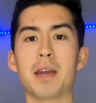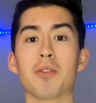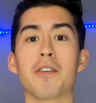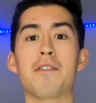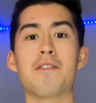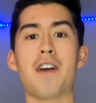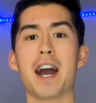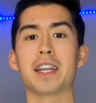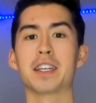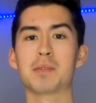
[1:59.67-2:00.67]
able to
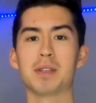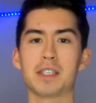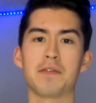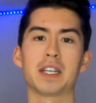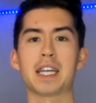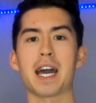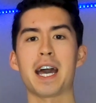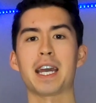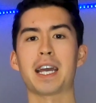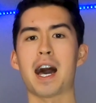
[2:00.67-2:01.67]
find the specific
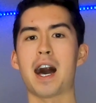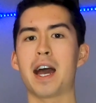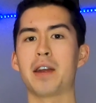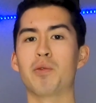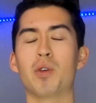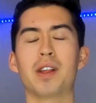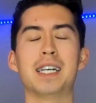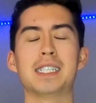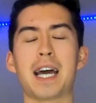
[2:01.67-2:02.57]
tag, I realized